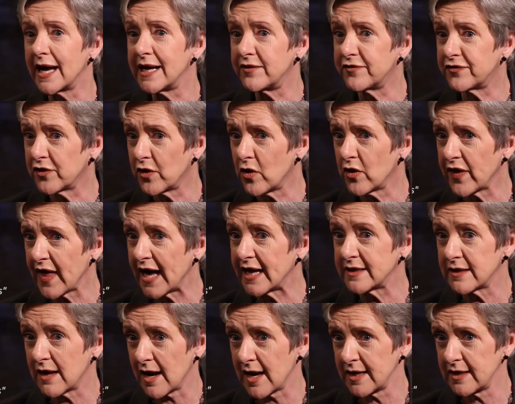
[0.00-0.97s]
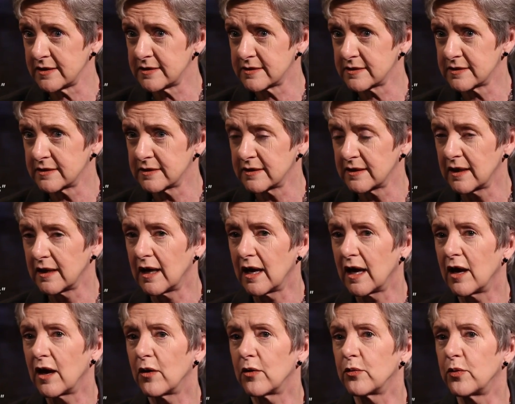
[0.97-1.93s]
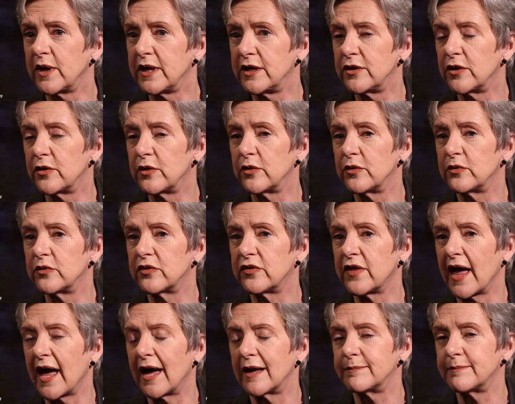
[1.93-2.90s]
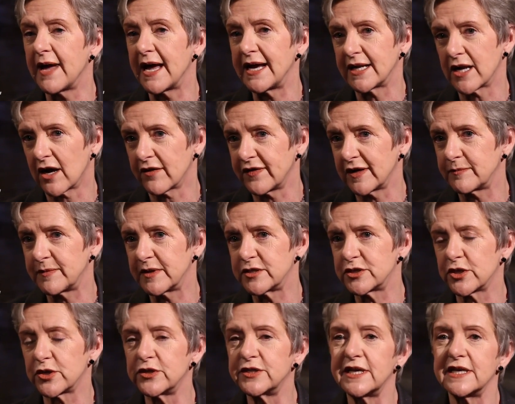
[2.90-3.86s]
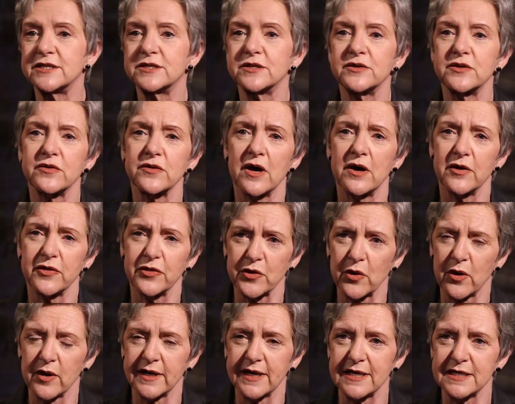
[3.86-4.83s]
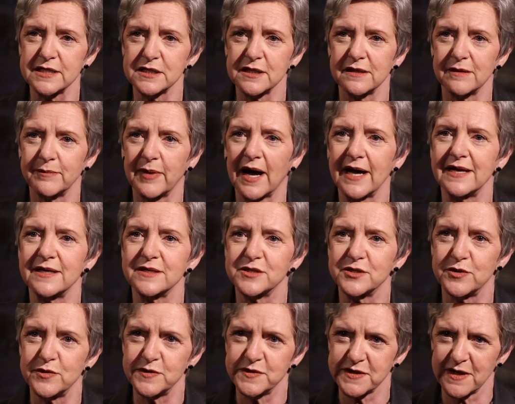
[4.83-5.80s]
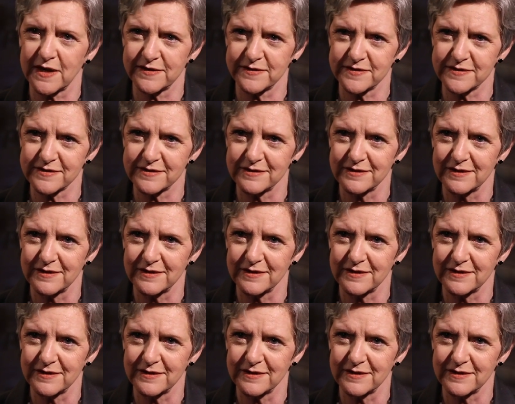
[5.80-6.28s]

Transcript: nightfall that night, we knew that Madoff had been turned into authorities by his two sons.